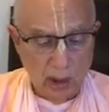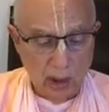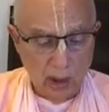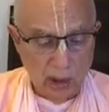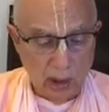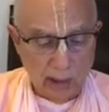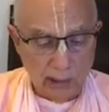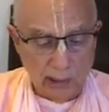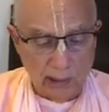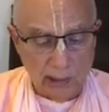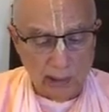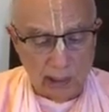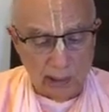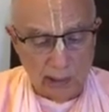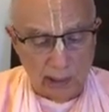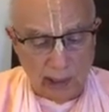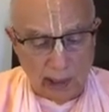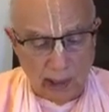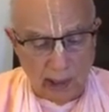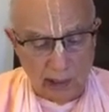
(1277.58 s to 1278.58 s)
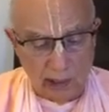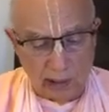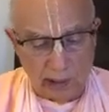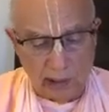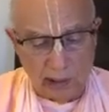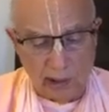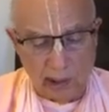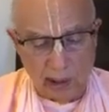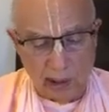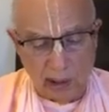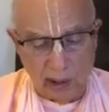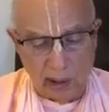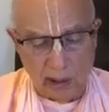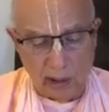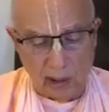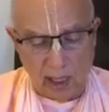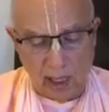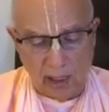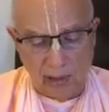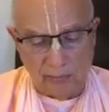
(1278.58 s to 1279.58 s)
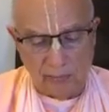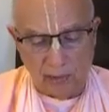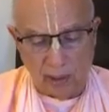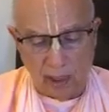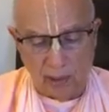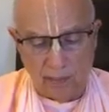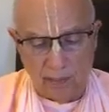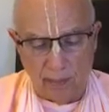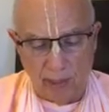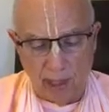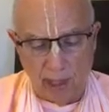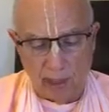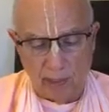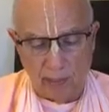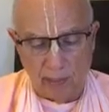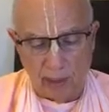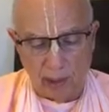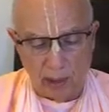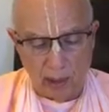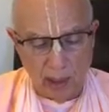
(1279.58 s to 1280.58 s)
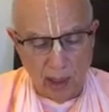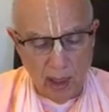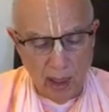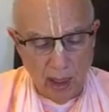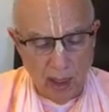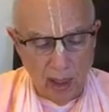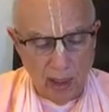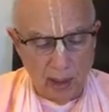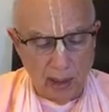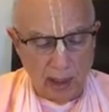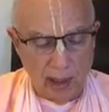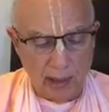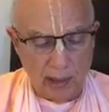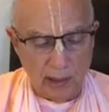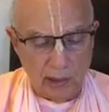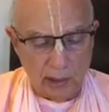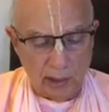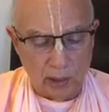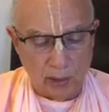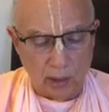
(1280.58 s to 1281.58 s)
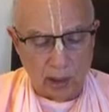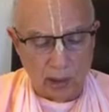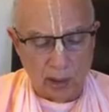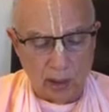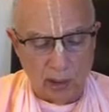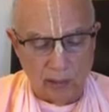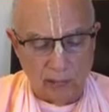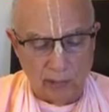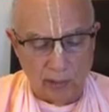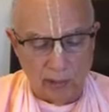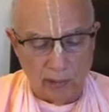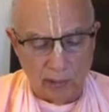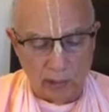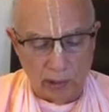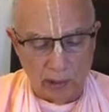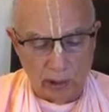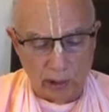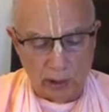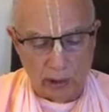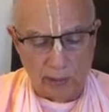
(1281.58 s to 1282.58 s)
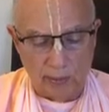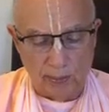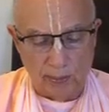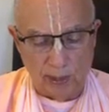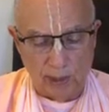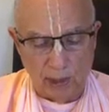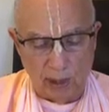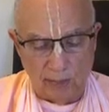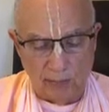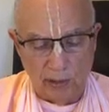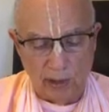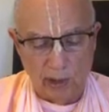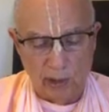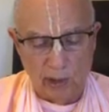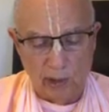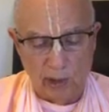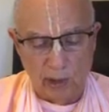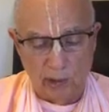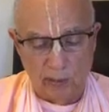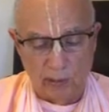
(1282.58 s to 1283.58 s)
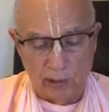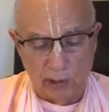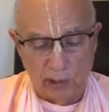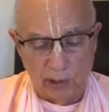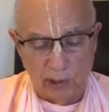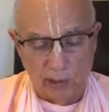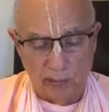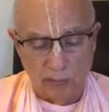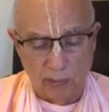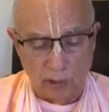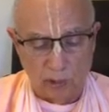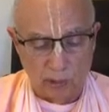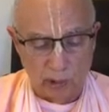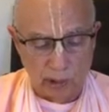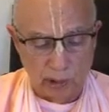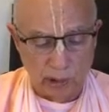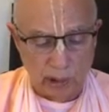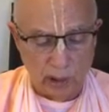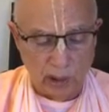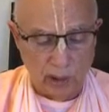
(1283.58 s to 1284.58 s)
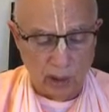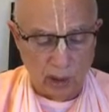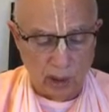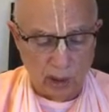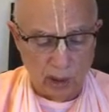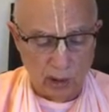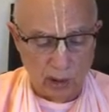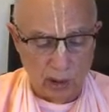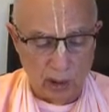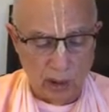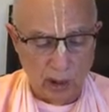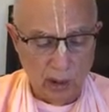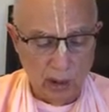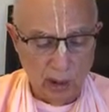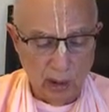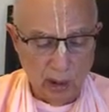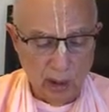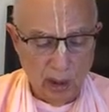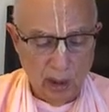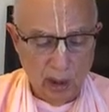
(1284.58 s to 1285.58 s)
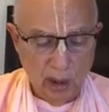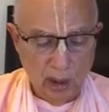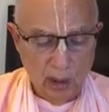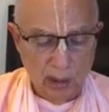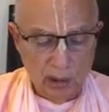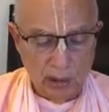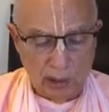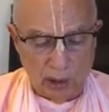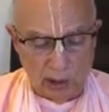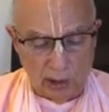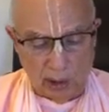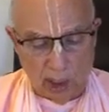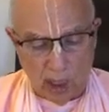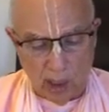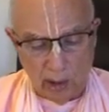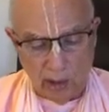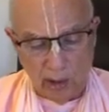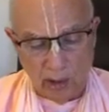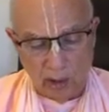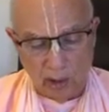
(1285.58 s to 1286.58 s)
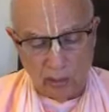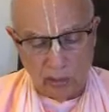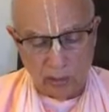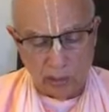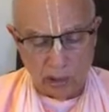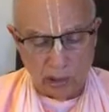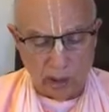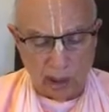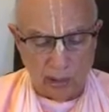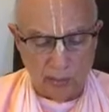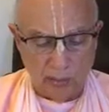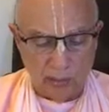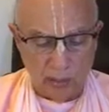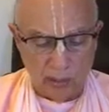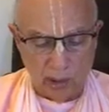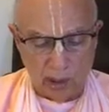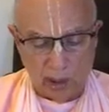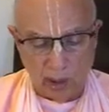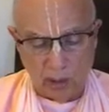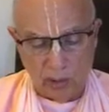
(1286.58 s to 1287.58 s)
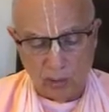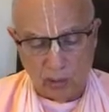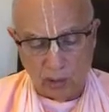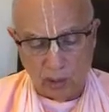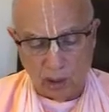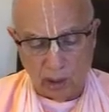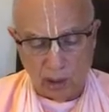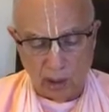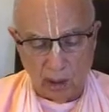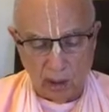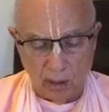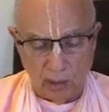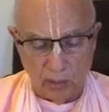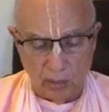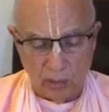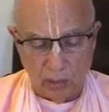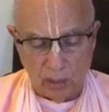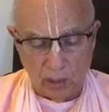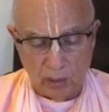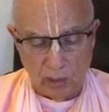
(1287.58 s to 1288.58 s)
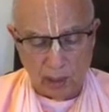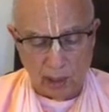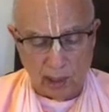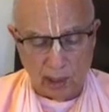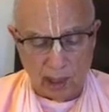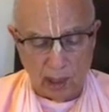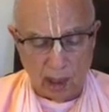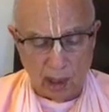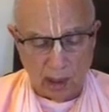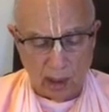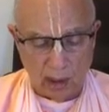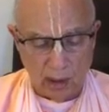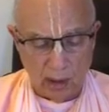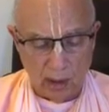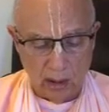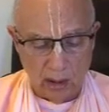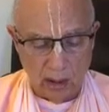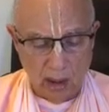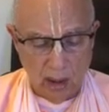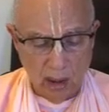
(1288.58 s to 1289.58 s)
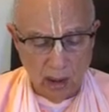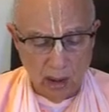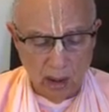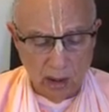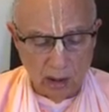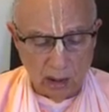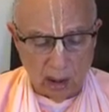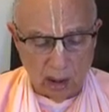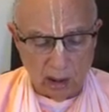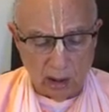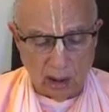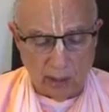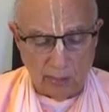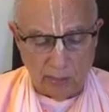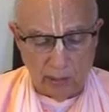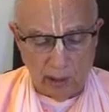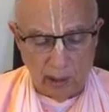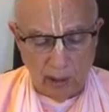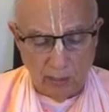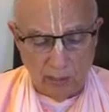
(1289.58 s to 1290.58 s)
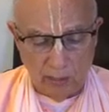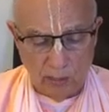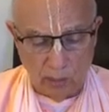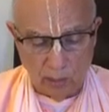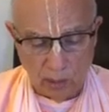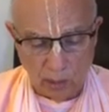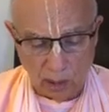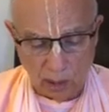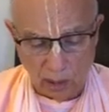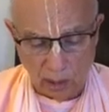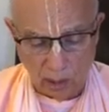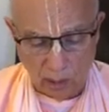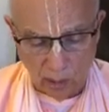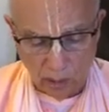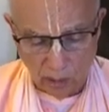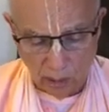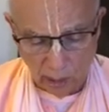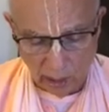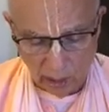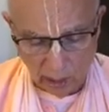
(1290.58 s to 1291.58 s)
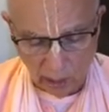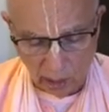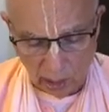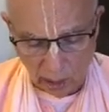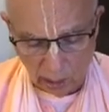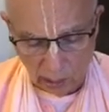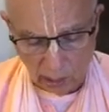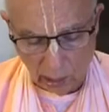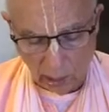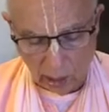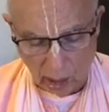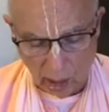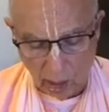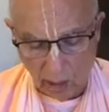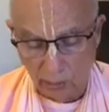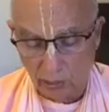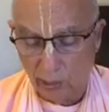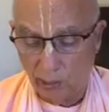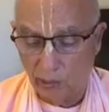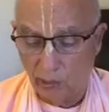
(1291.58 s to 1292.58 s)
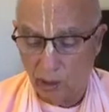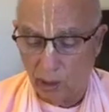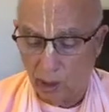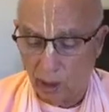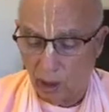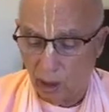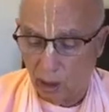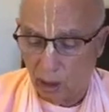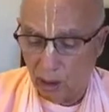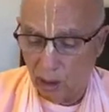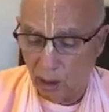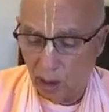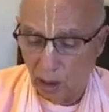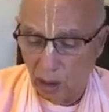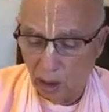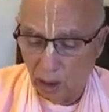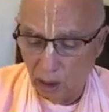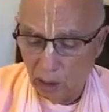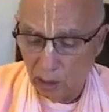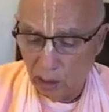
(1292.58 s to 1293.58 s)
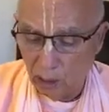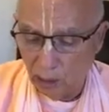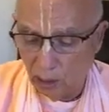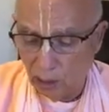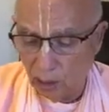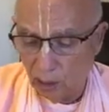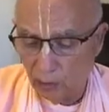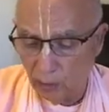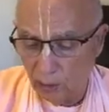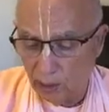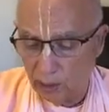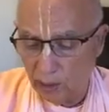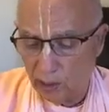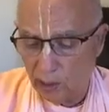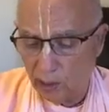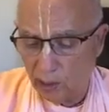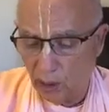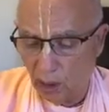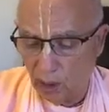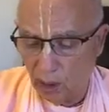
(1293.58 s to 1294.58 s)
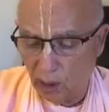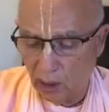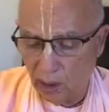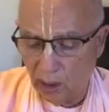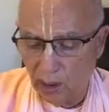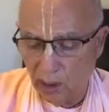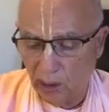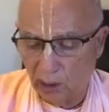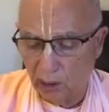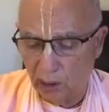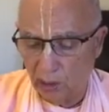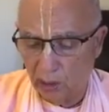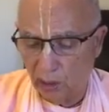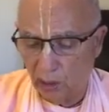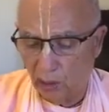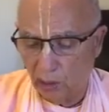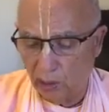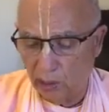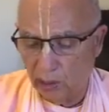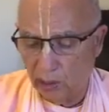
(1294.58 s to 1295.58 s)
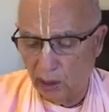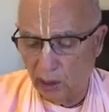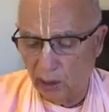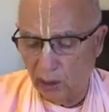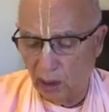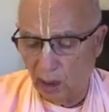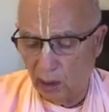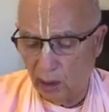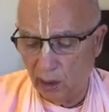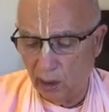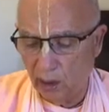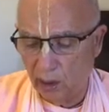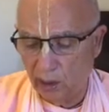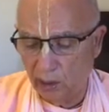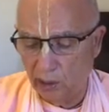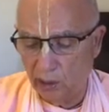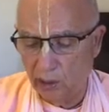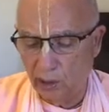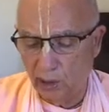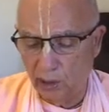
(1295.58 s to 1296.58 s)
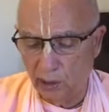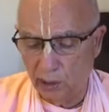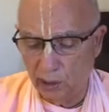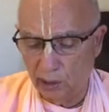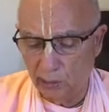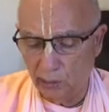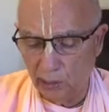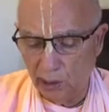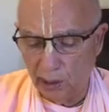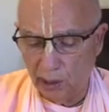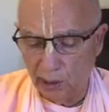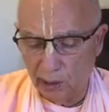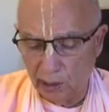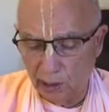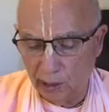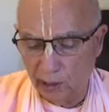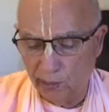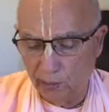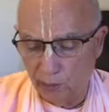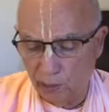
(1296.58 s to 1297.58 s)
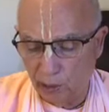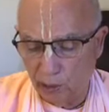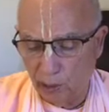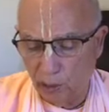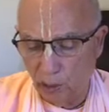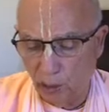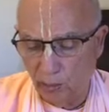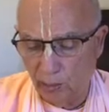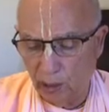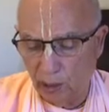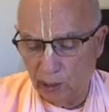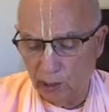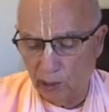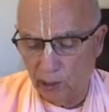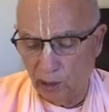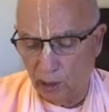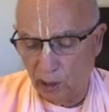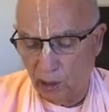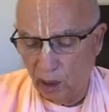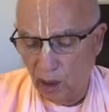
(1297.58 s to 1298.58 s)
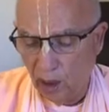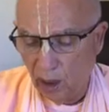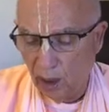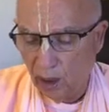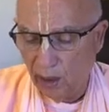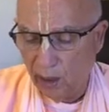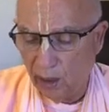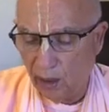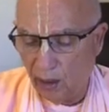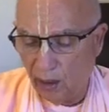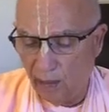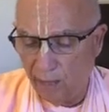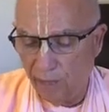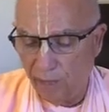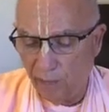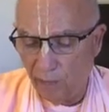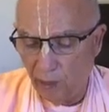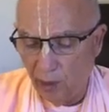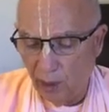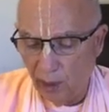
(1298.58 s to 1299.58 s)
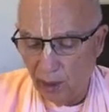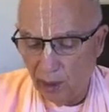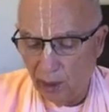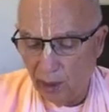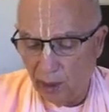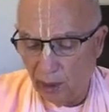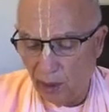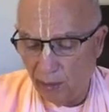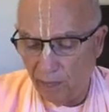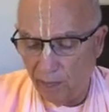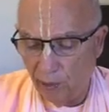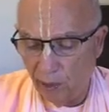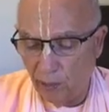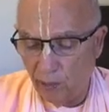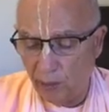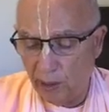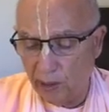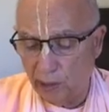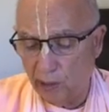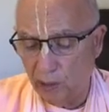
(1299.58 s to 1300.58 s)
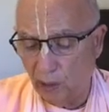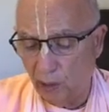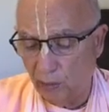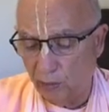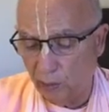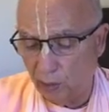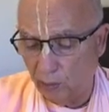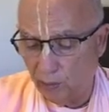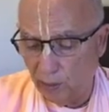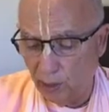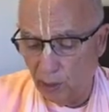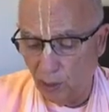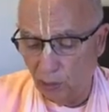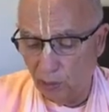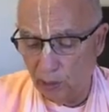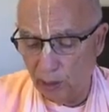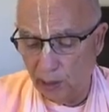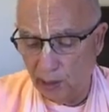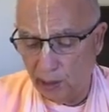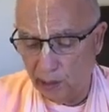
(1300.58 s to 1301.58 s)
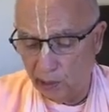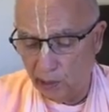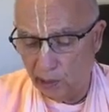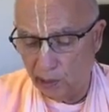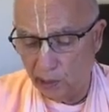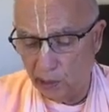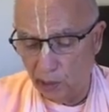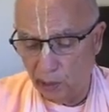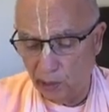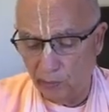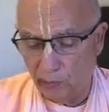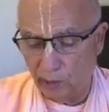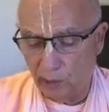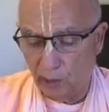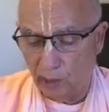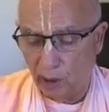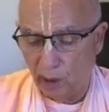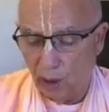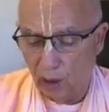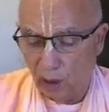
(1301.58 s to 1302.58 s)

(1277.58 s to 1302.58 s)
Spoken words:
Thus they dance, sing, and laugh like madmen, and they instruct everyone, just be loving servants of Lord Chaitanya. Chaitanya Gosai More Kore Guru Gyan, Tatapiya Mora Hoy Dasha Abhiman. Sri Adwaita Acharya thinks, Lord Chaitanya considers me his spiritual master, yet I feel myself to be only his servant.